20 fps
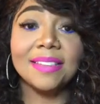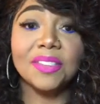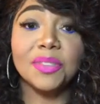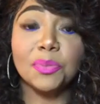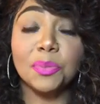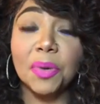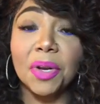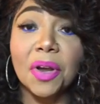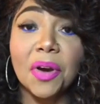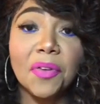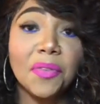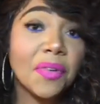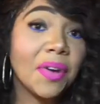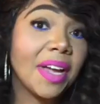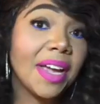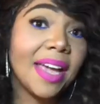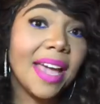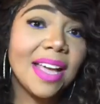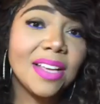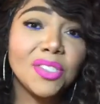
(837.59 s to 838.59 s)
I just went over
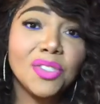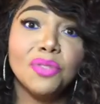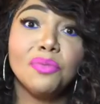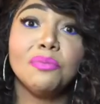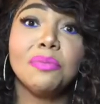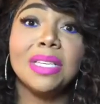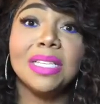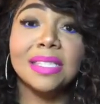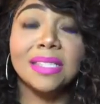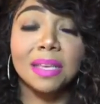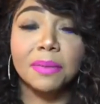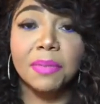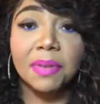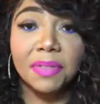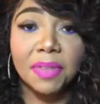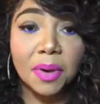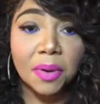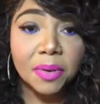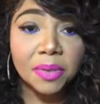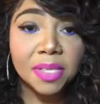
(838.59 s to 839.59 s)
in case you missed some
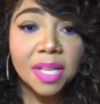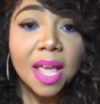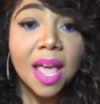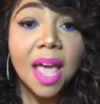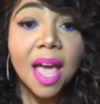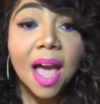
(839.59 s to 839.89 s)
of those.